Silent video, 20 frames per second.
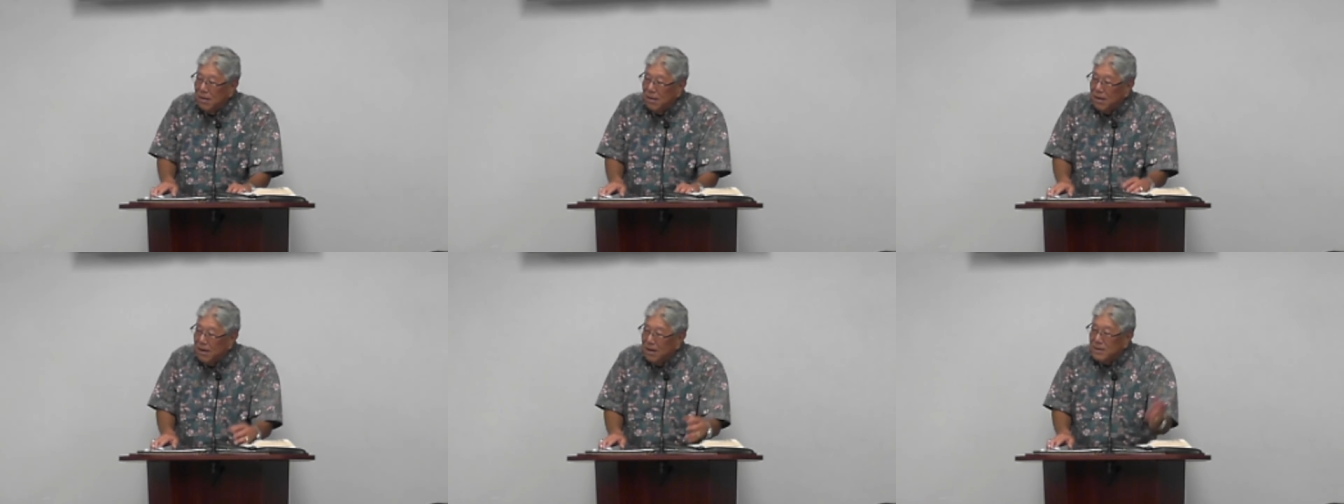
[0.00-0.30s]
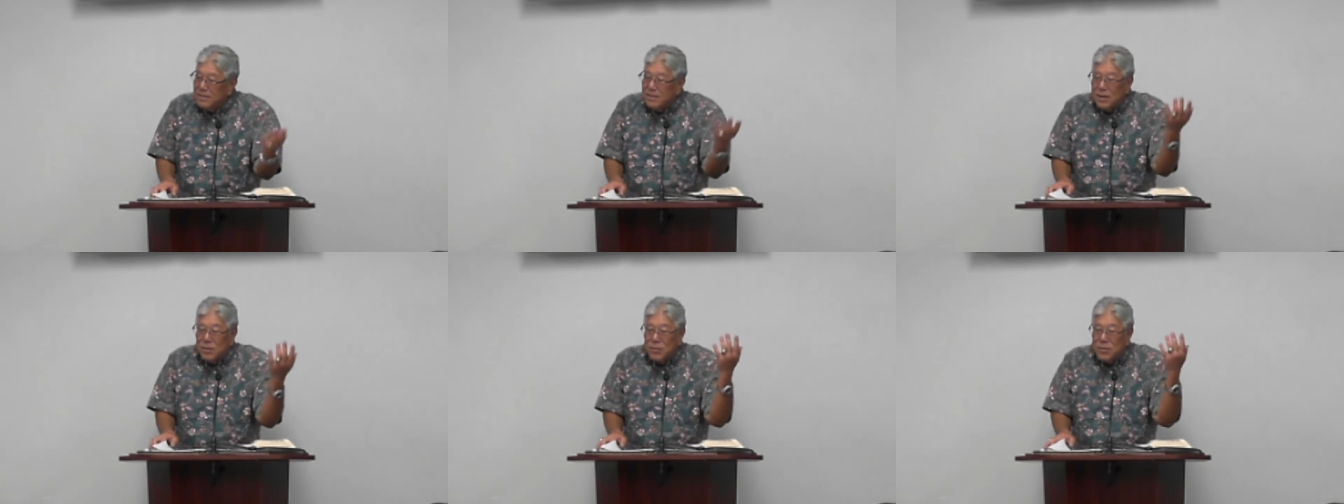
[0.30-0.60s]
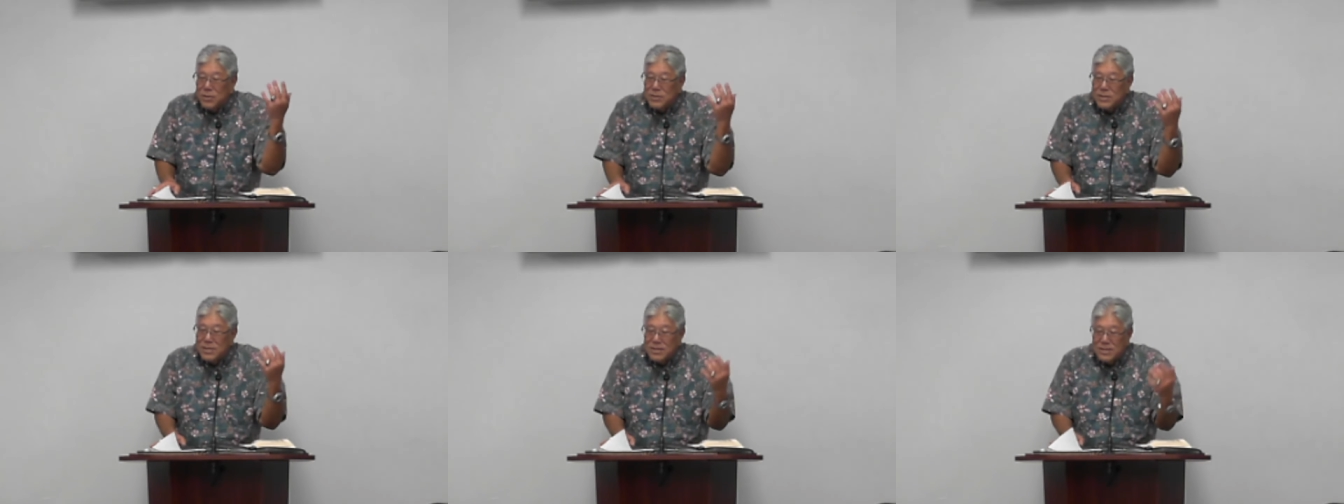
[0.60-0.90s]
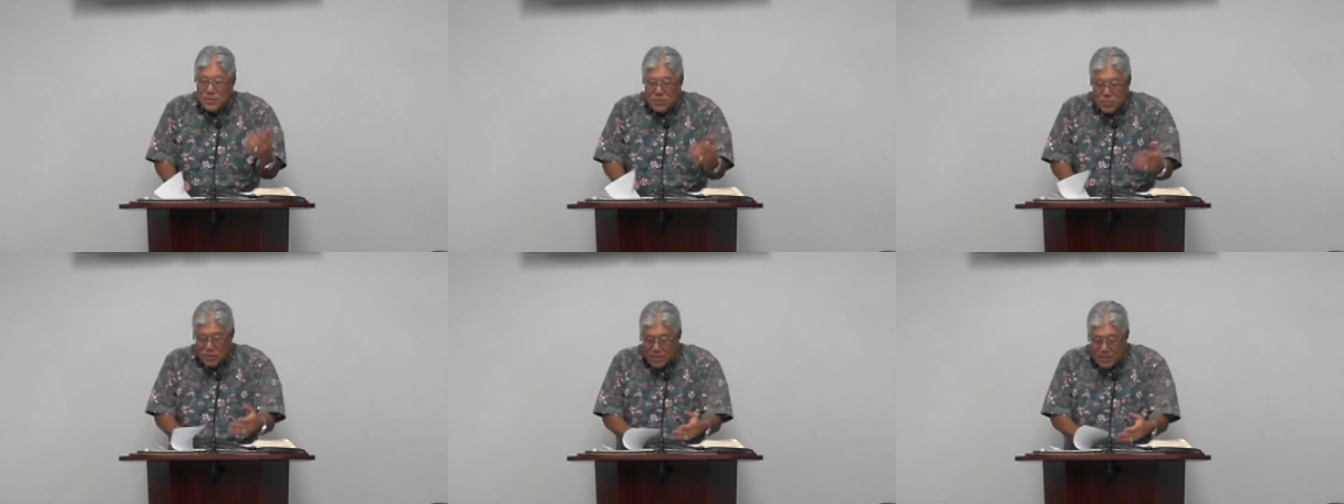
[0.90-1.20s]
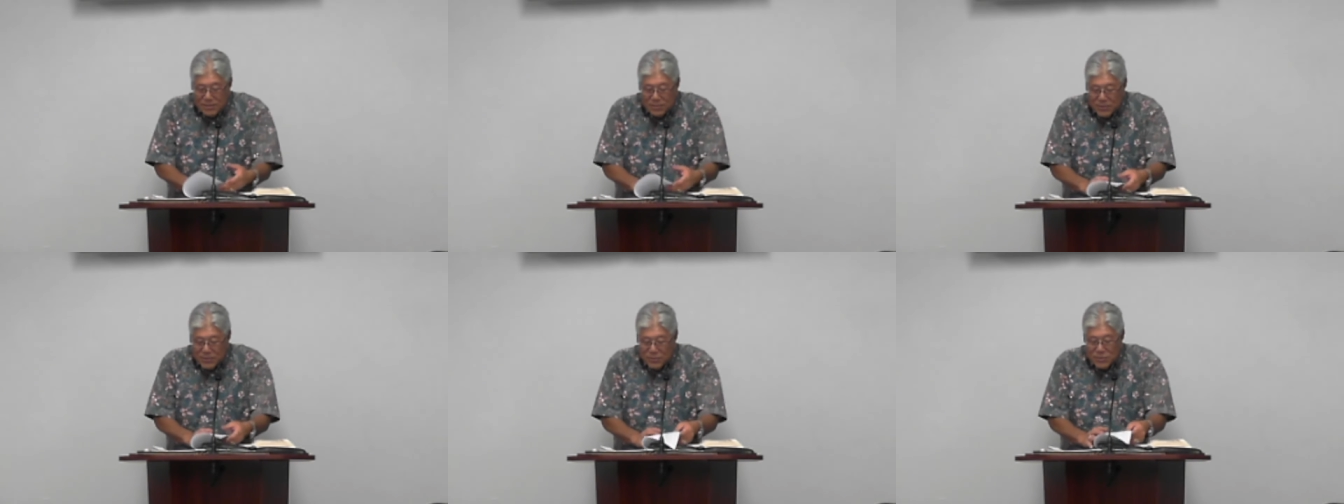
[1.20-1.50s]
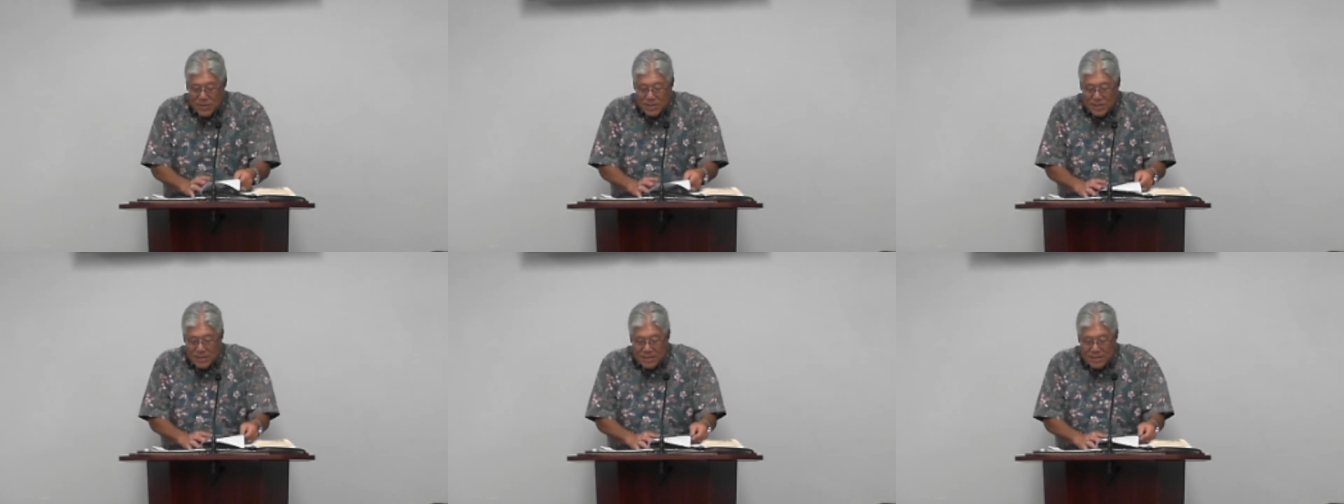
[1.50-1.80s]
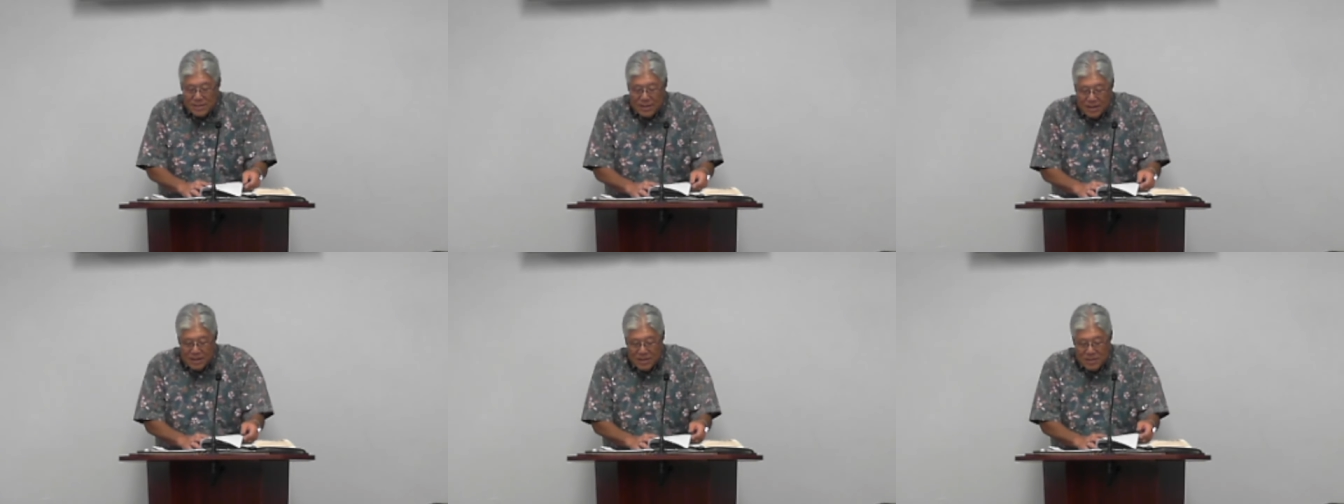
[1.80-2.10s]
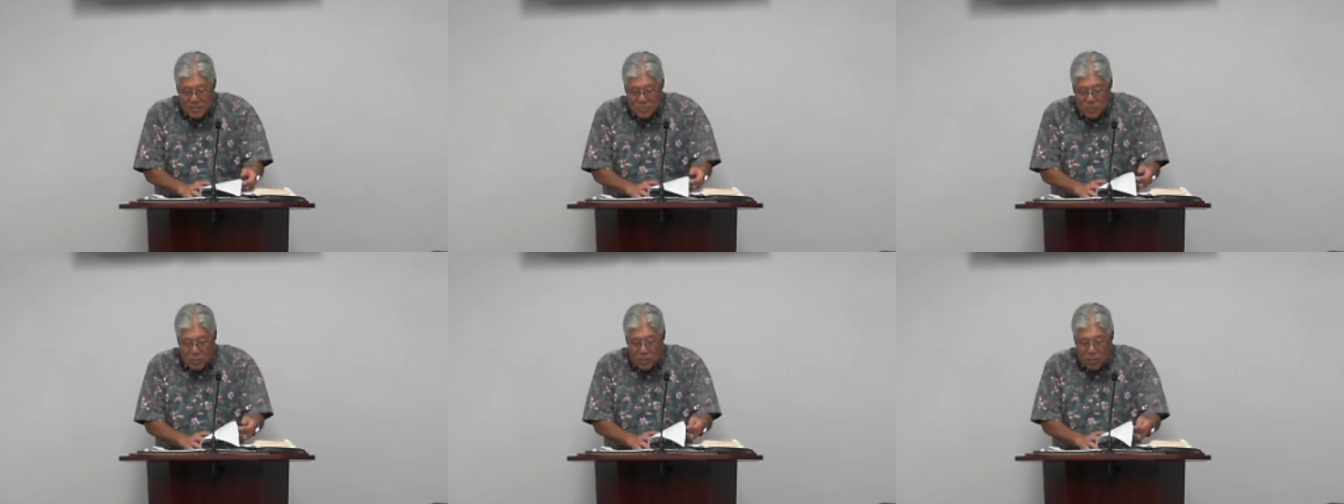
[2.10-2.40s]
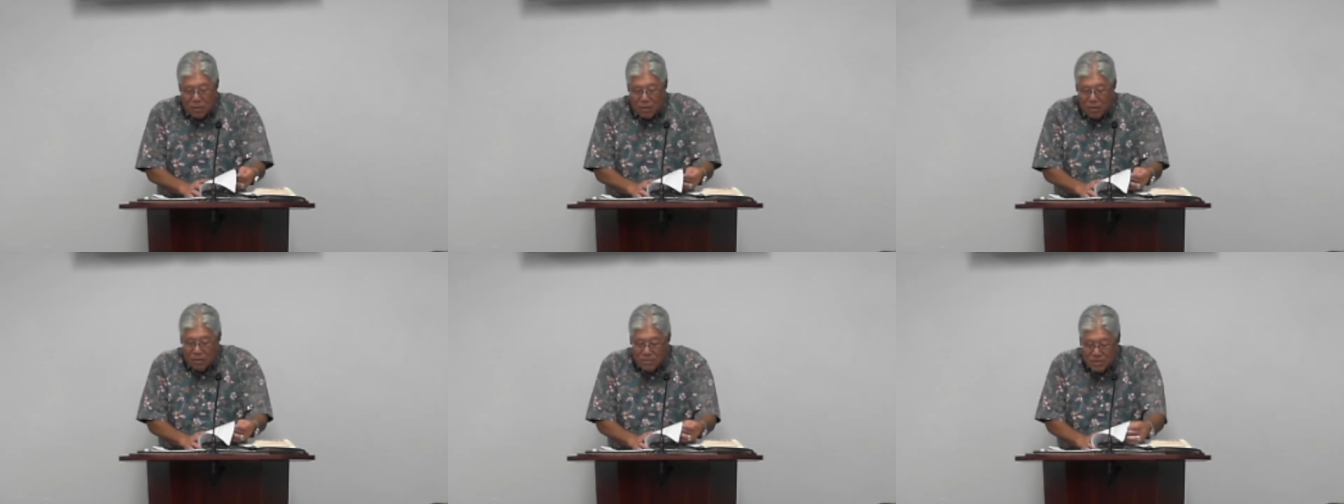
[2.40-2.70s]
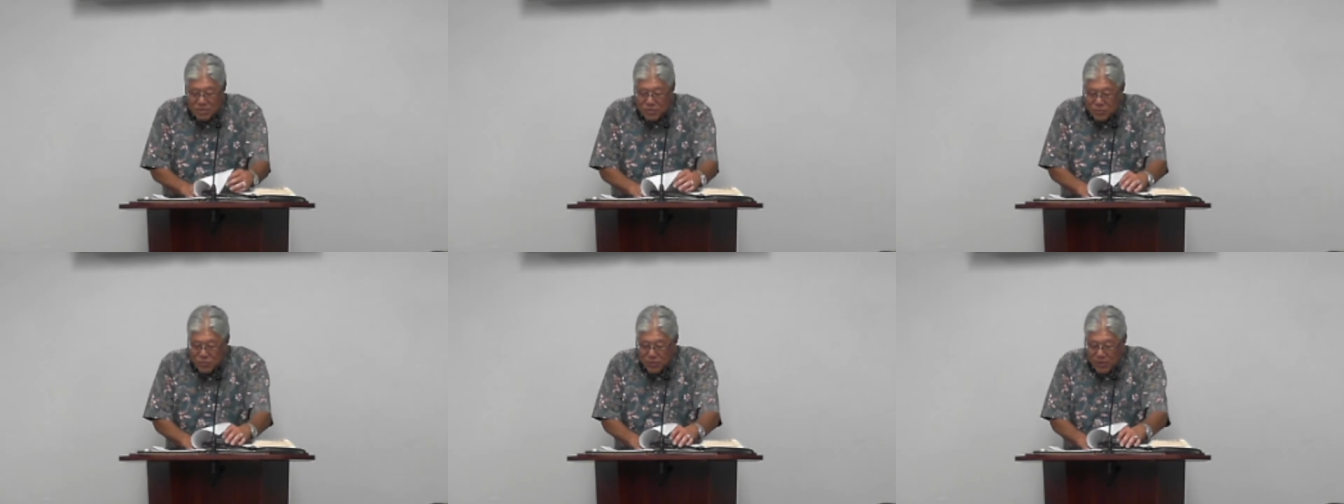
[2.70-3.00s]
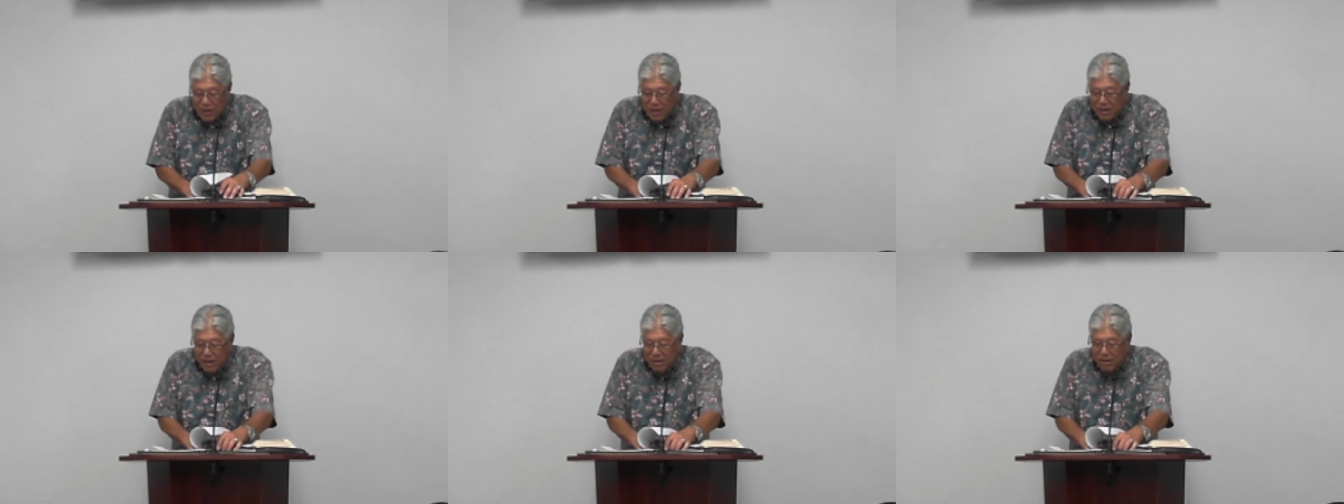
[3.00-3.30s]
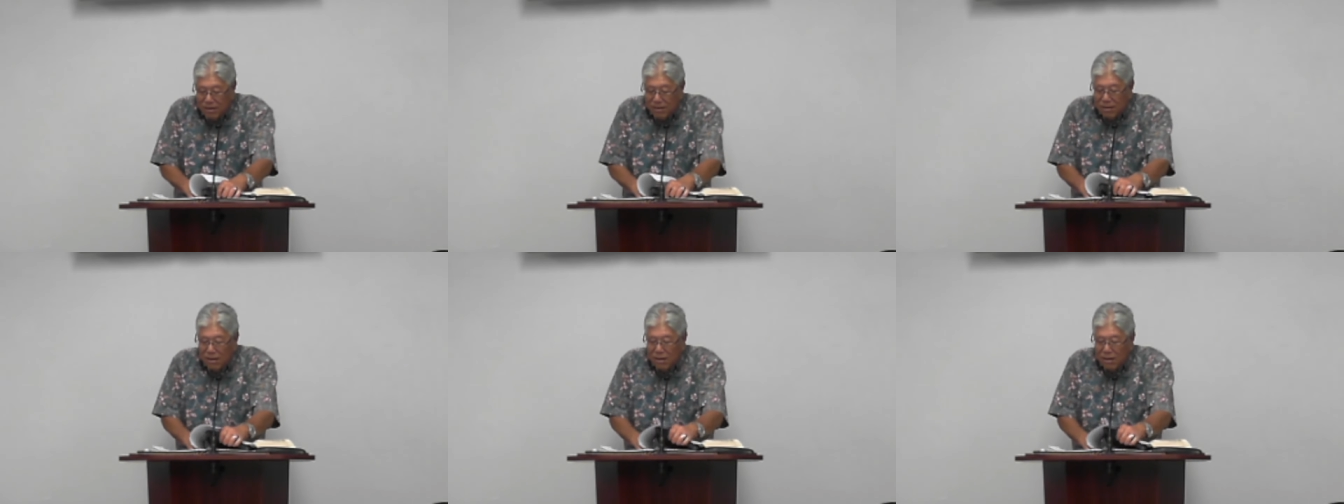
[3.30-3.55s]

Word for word: And I said, well, just was, it was just textbook. All the training,